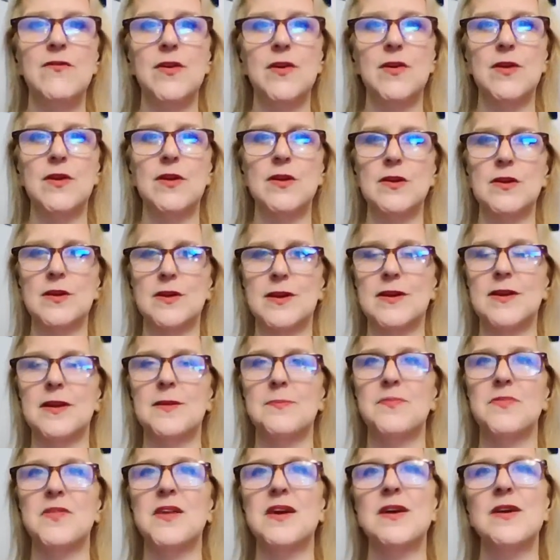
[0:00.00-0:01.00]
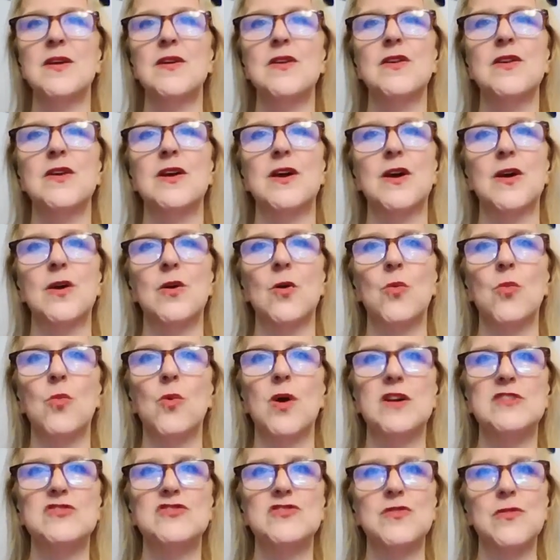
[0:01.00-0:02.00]
You can look it up there. You can go
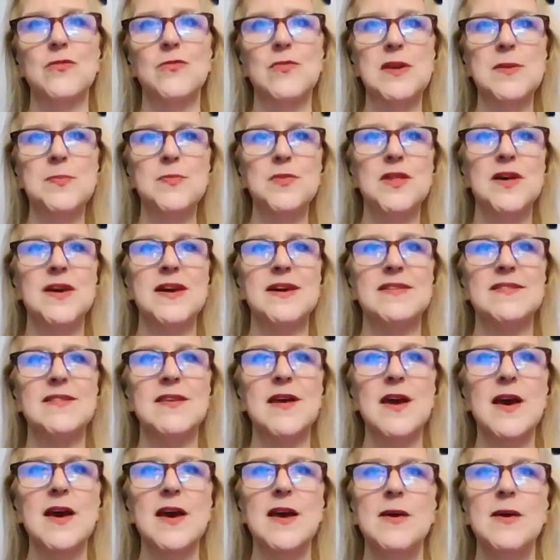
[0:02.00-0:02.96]
watch the replays.